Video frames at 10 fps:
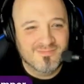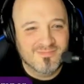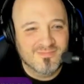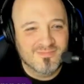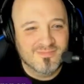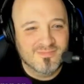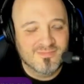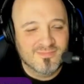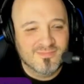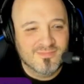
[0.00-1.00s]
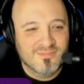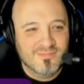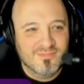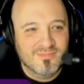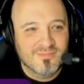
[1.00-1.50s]

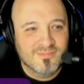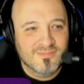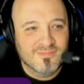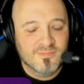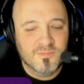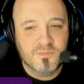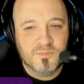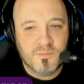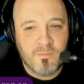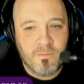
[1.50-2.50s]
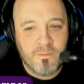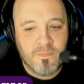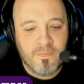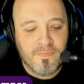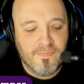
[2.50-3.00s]

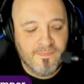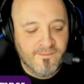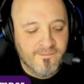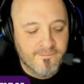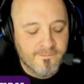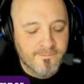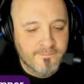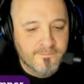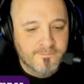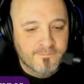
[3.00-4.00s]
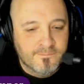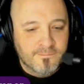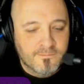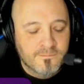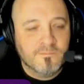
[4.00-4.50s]

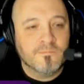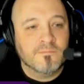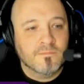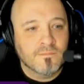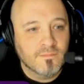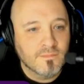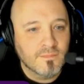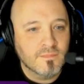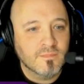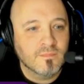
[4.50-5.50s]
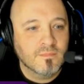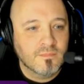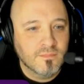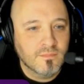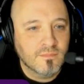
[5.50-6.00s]

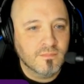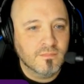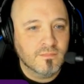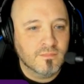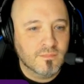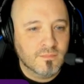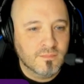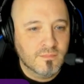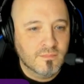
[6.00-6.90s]
(silent)